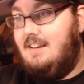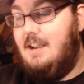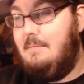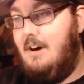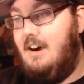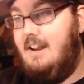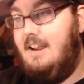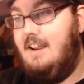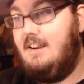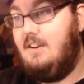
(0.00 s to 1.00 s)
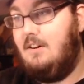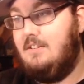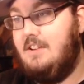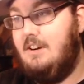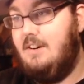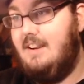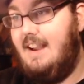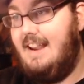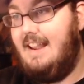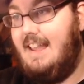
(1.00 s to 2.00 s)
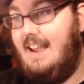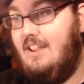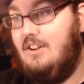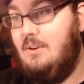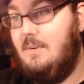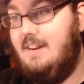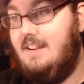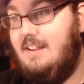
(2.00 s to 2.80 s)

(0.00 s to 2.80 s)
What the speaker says: Come on, Goldo. Hi, how you doing?